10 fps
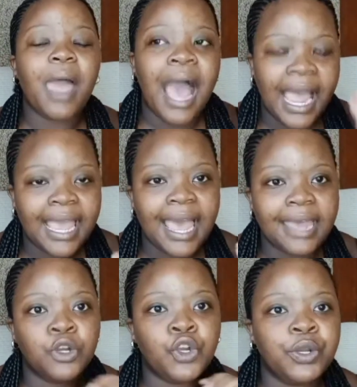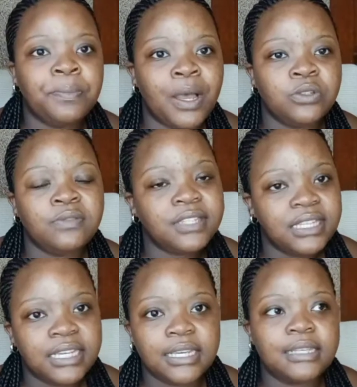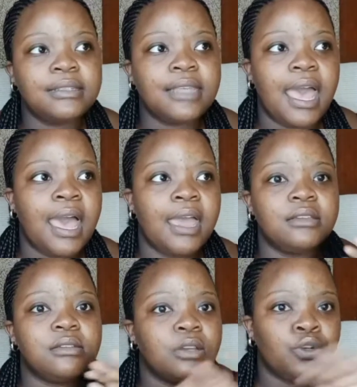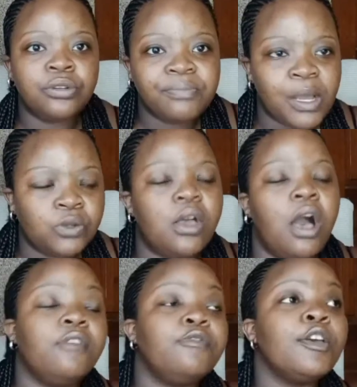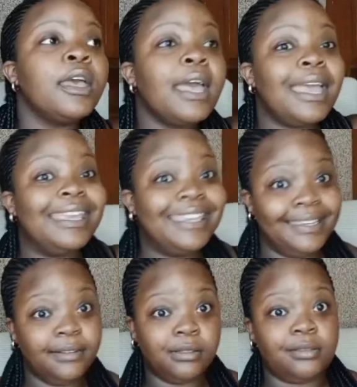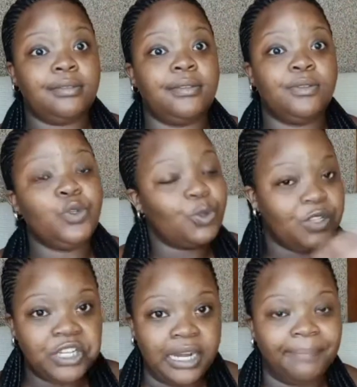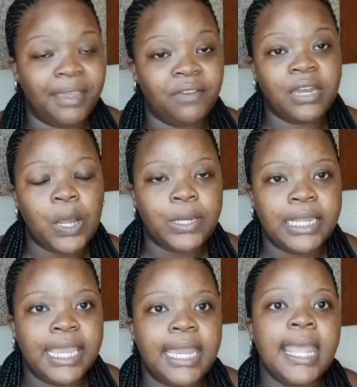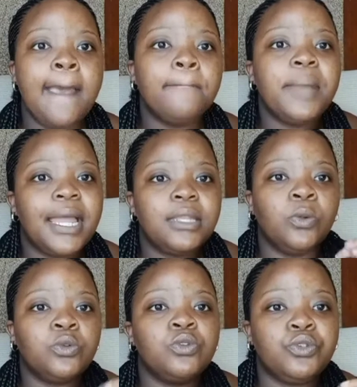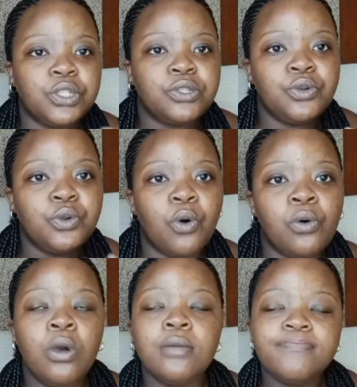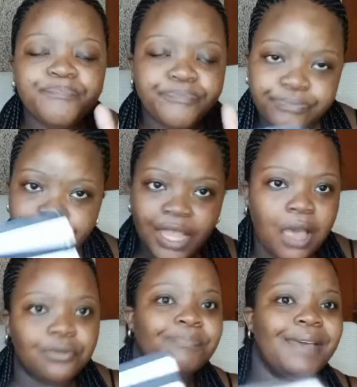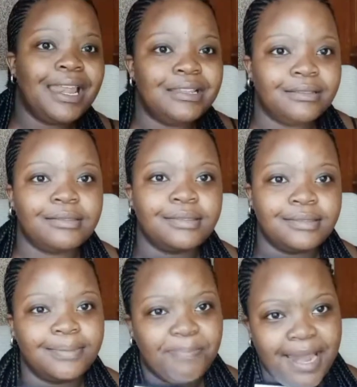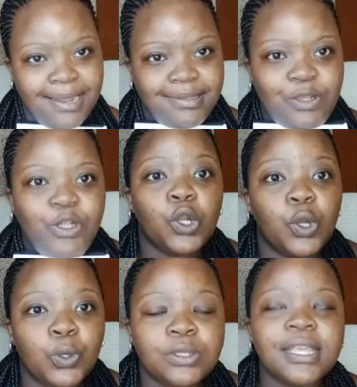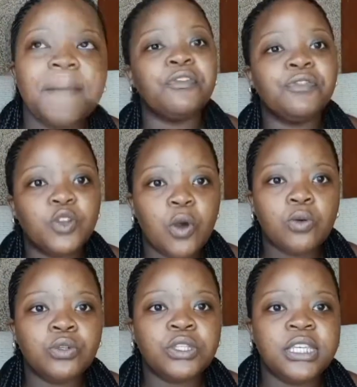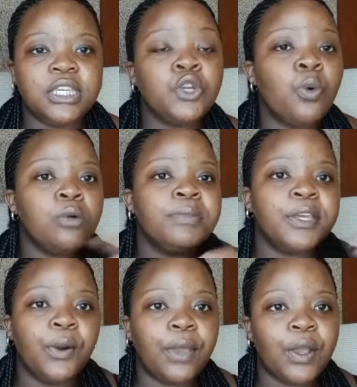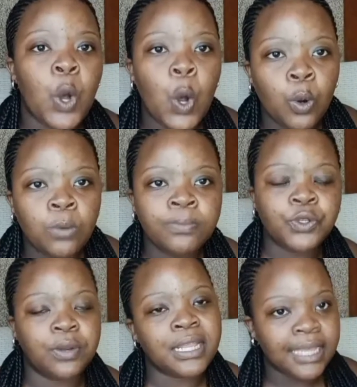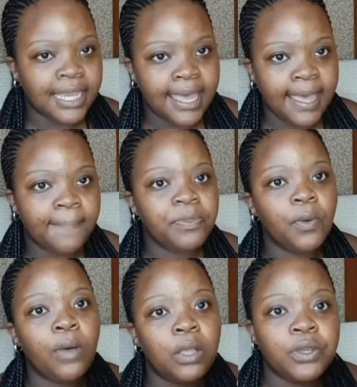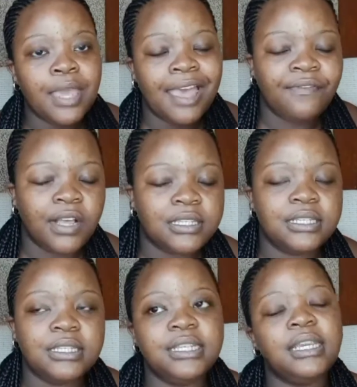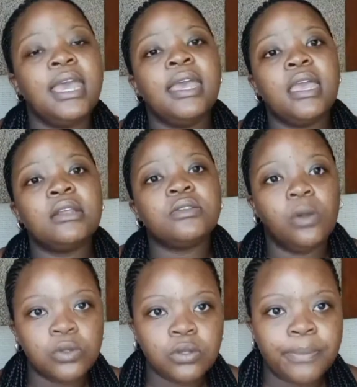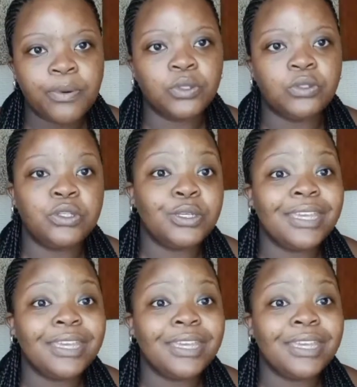I had a good amount of sneakers and a good amount of heels to switch it up every now and again. But also just know how to balance your clothes. If you know, Guti, you won't be going home during the year while you're at varsity, it is also important to